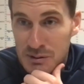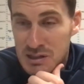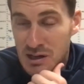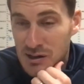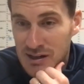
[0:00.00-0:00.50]

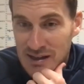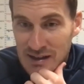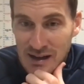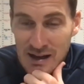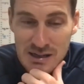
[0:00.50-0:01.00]
So
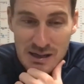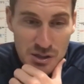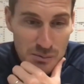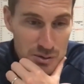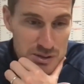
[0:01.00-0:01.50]
that's
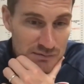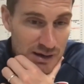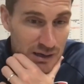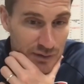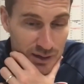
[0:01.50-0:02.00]
almost
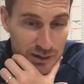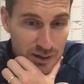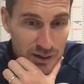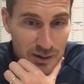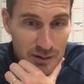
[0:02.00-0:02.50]
irrelevant and
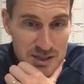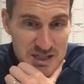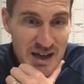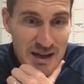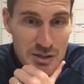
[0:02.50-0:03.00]
a,
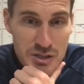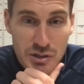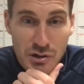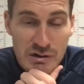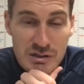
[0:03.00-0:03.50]
side
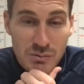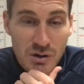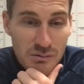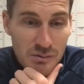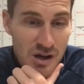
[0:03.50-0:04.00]
story to
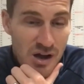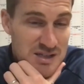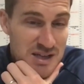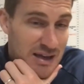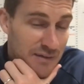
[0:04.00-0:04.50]
what can't
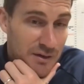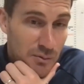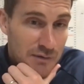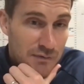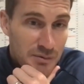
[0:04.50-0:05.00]
take anything
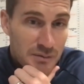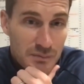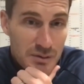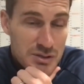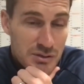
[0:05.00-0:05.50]
away from the,
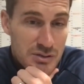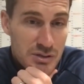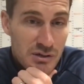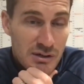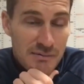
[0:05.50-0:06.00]
the, the
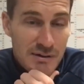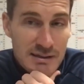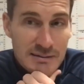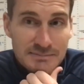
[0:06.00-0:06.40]
scoreline, really.